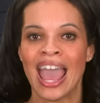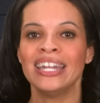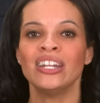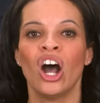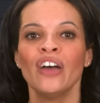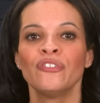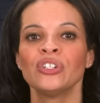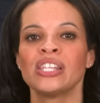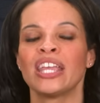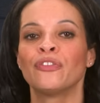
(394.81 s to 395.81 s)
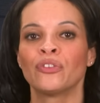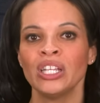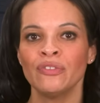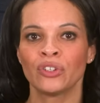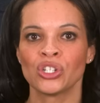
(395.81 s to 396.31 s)
and it offers a
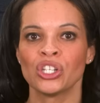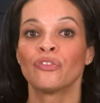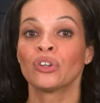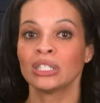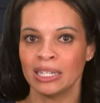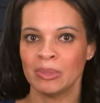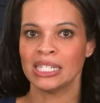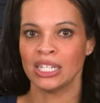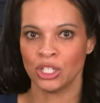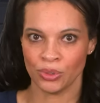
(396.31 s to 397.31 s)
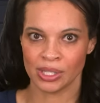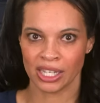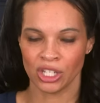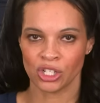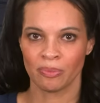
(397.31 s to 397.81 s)
free version for limited
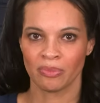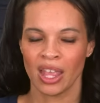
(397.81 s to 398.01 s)
usage.